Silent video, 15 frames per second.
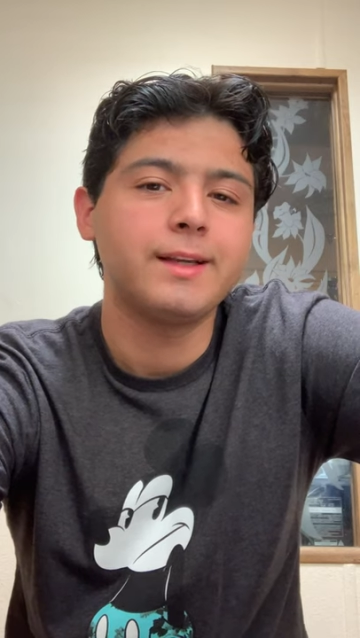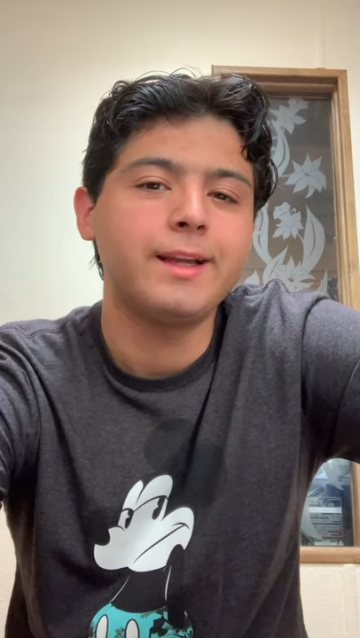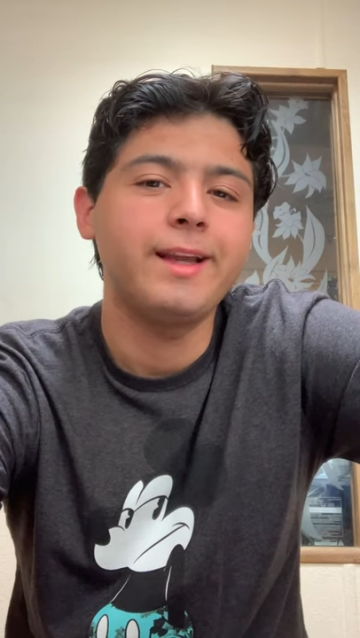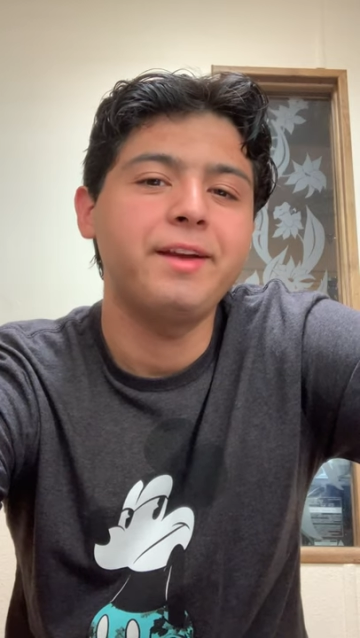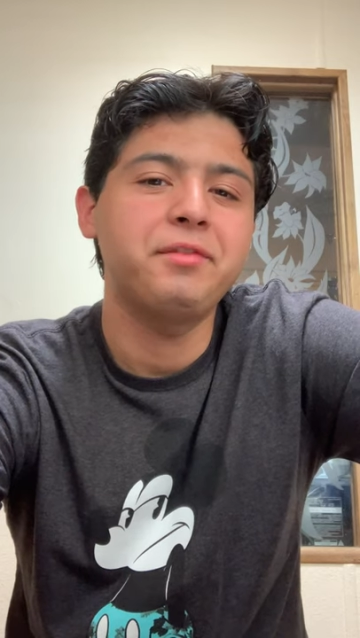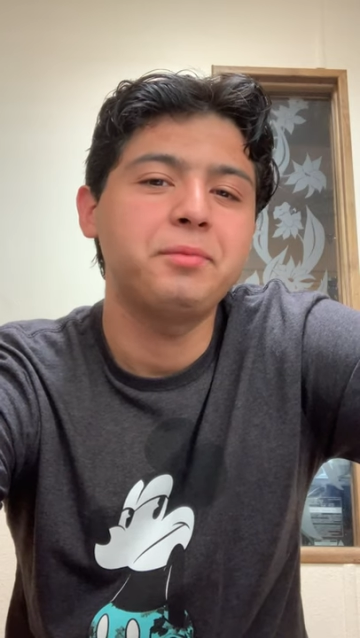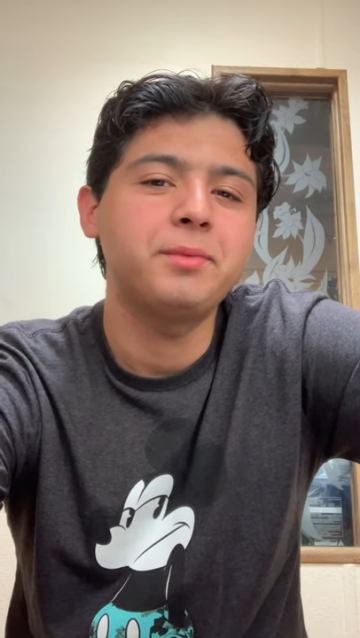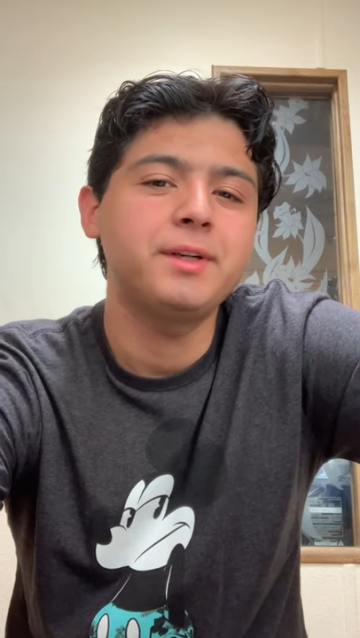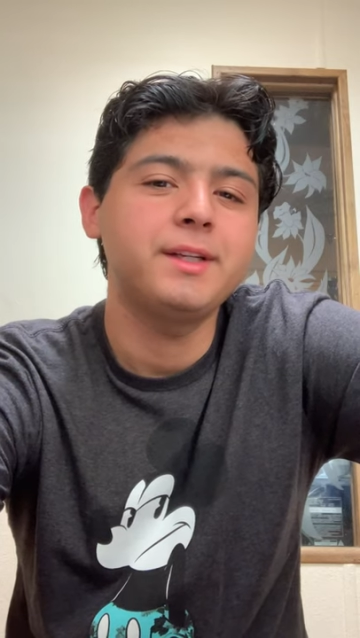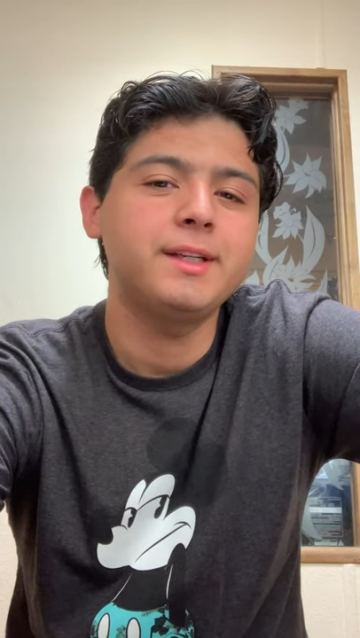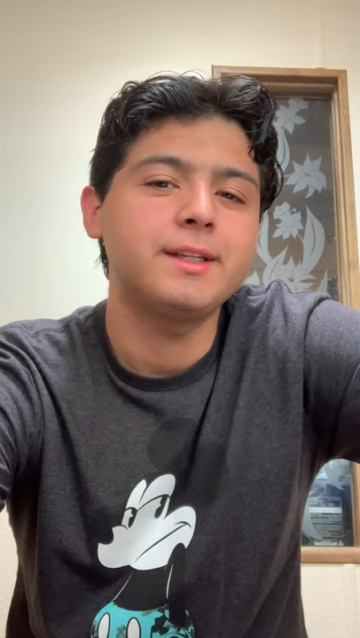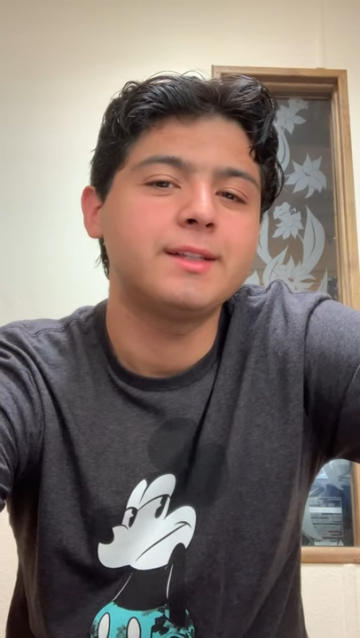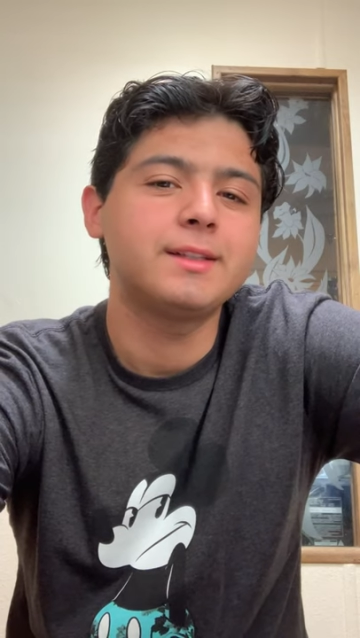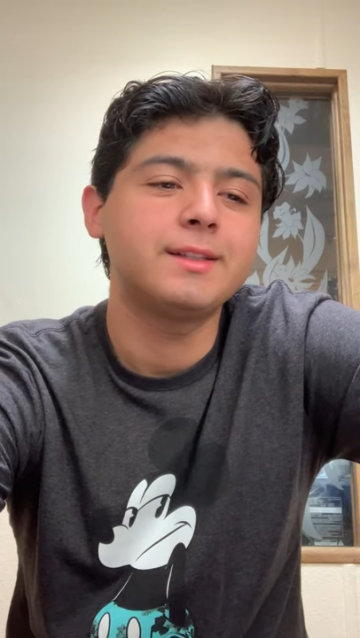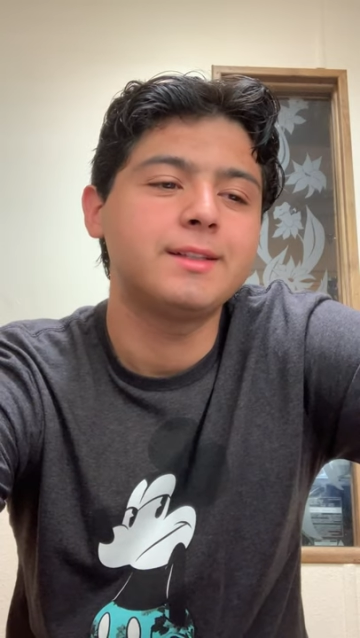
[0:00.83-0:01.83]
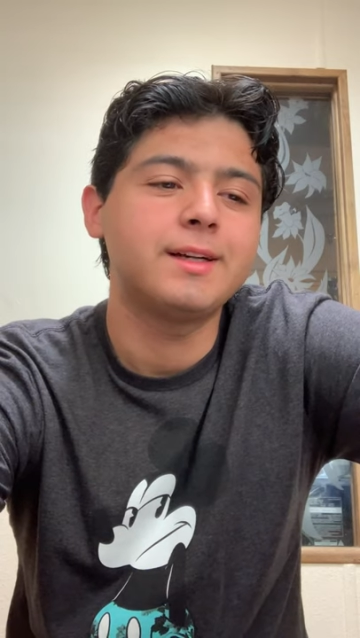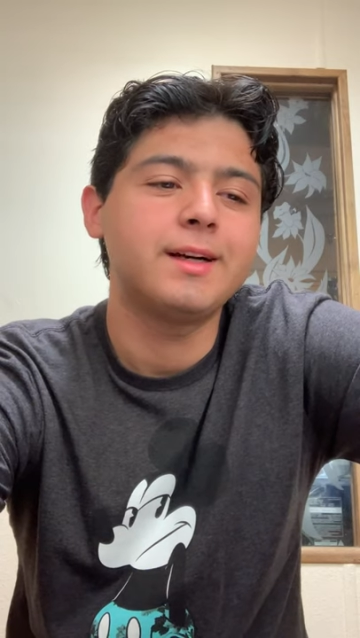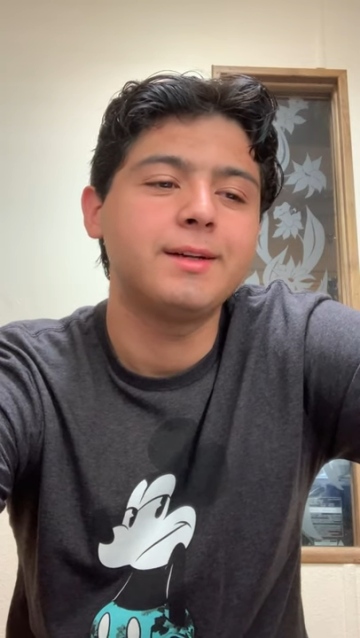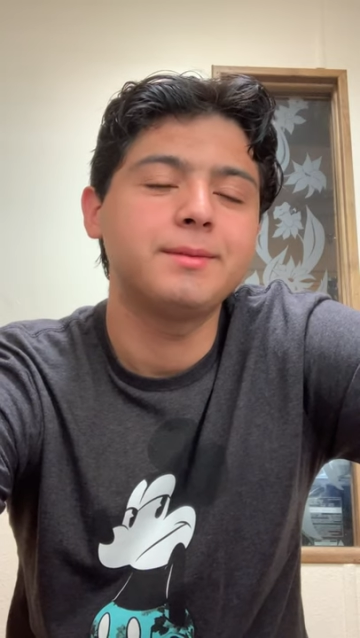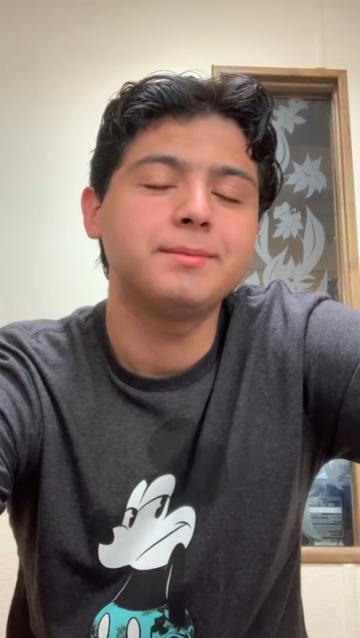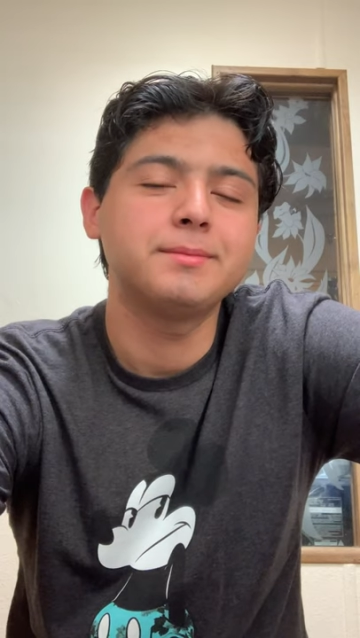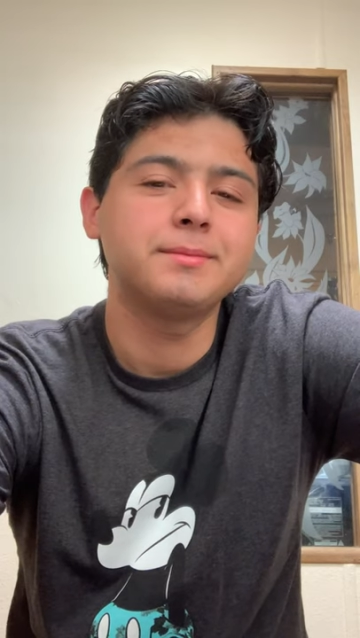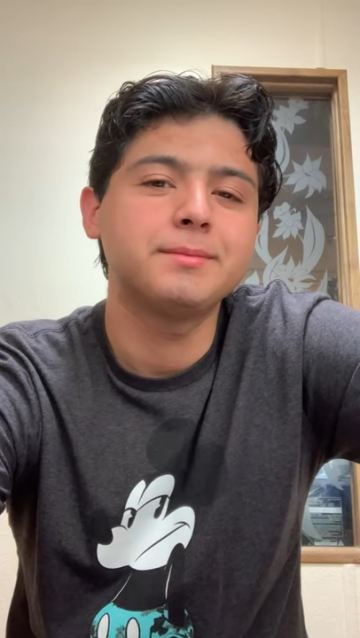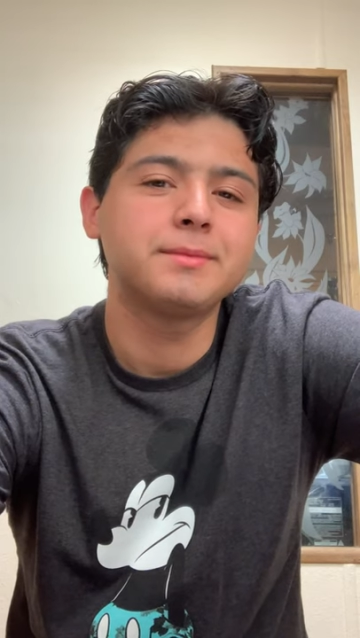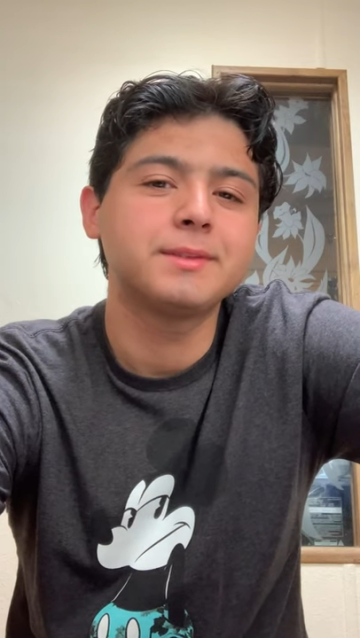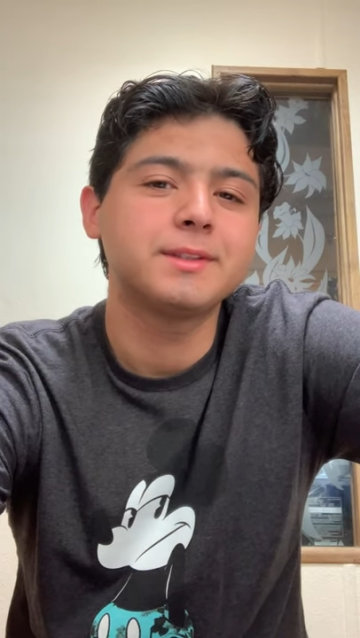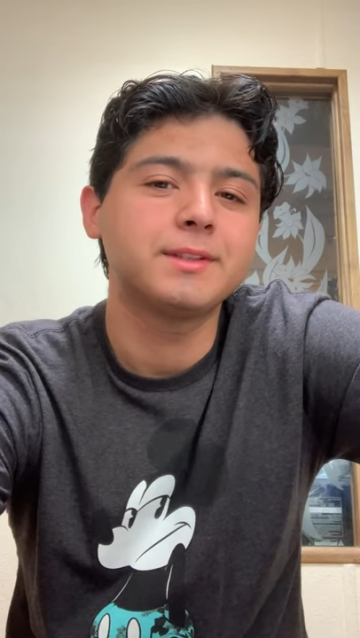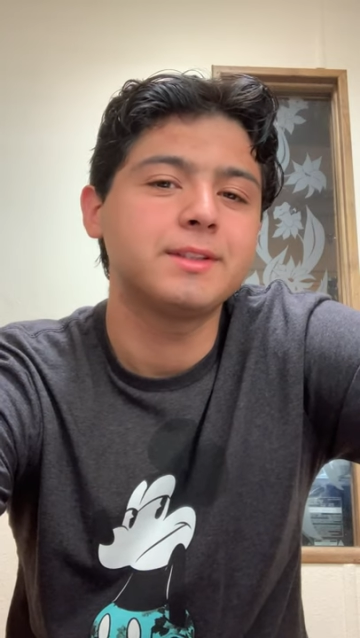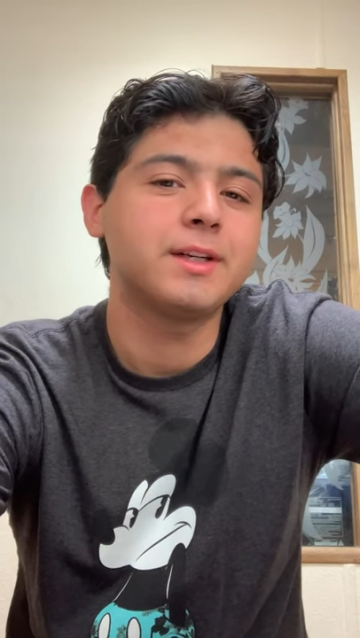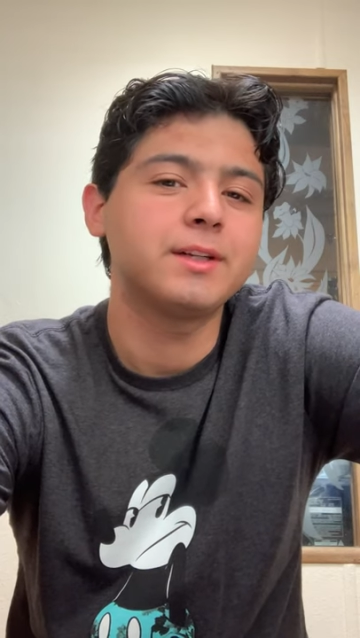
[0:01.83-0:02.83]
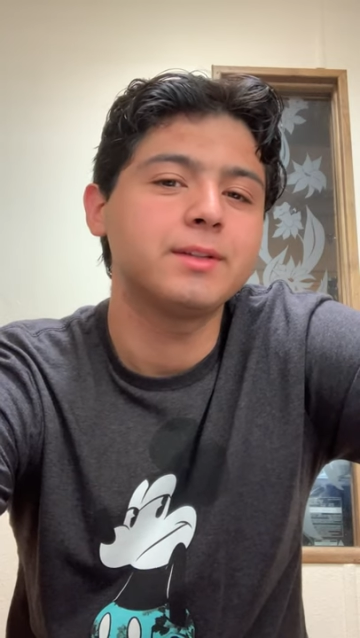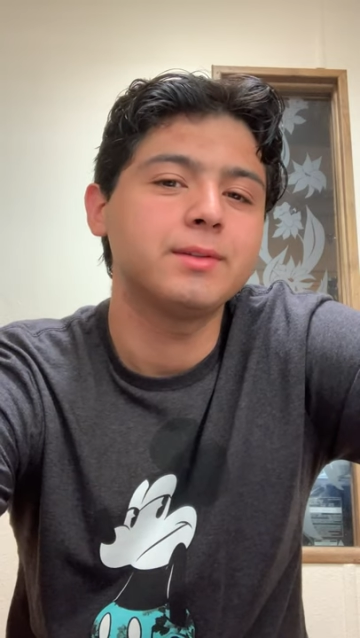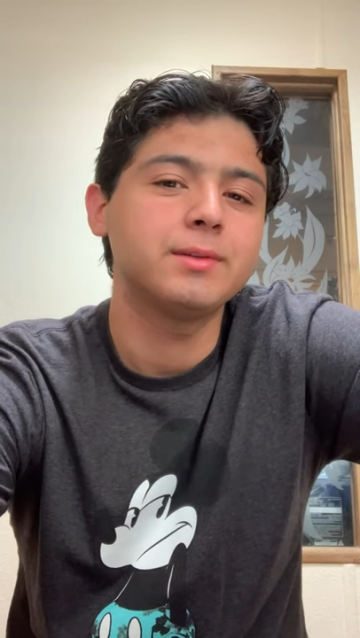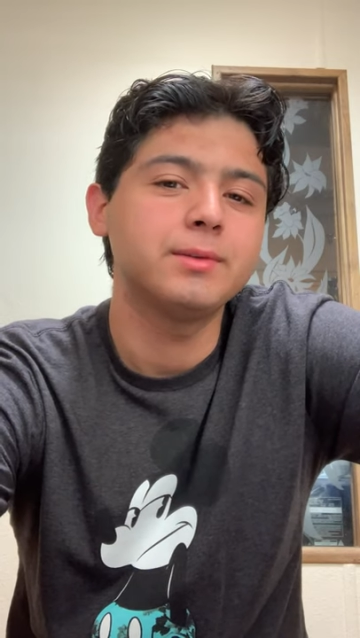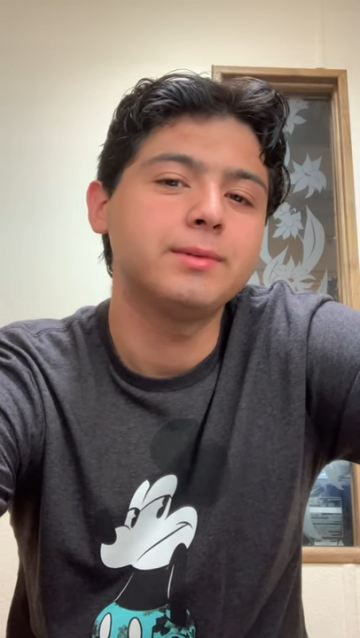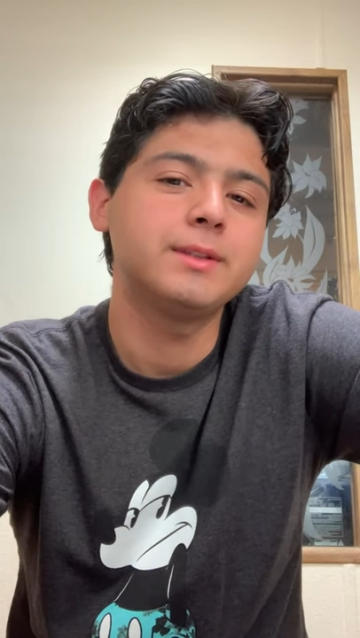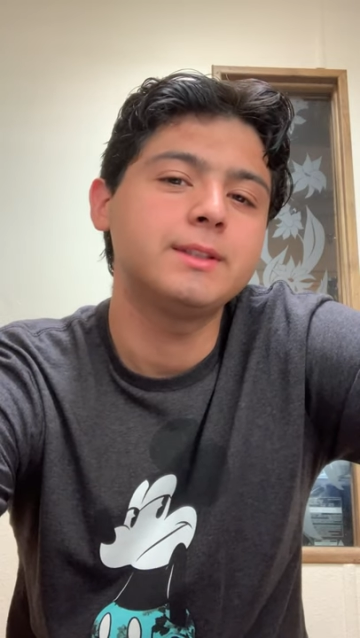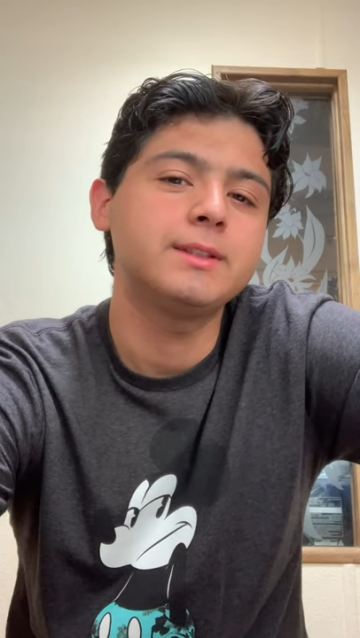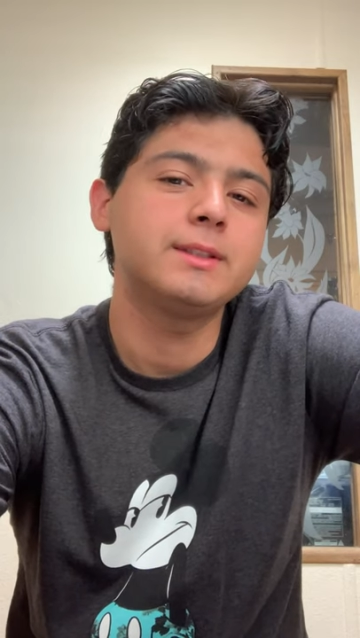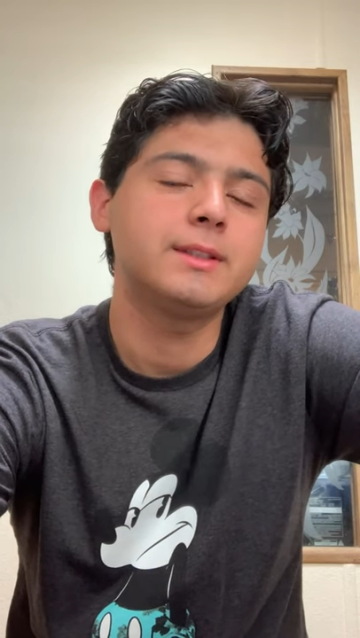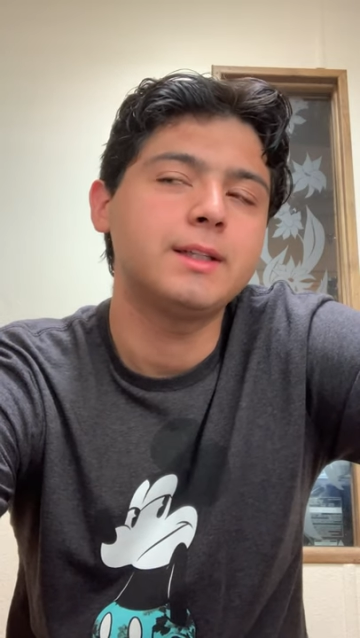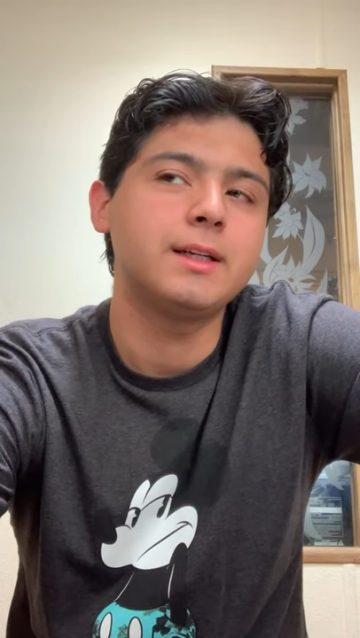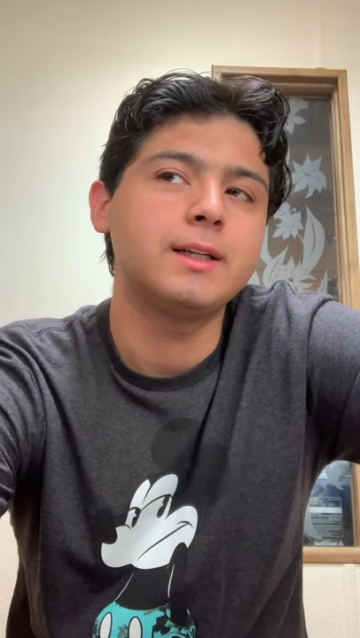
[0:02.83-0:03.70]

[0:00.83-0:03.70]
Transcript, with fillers: Hey everybody, uh, I'm Santiago Luna.